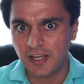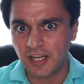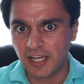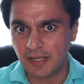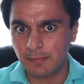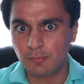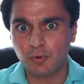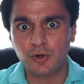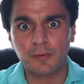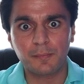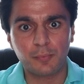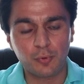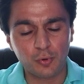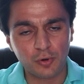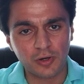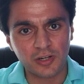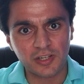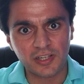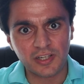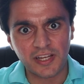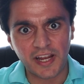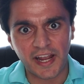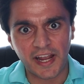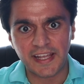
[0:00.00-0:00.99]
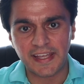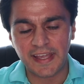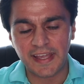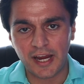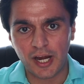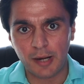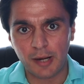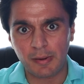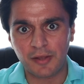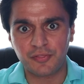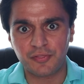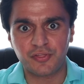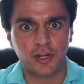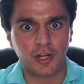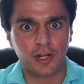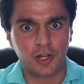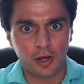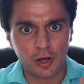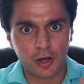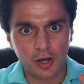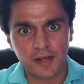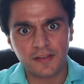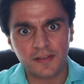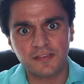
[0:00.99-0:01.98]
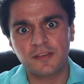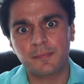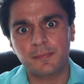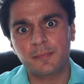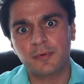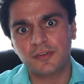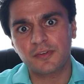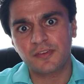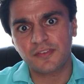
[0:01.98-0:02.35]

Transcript: and more importantly, I care about the cost per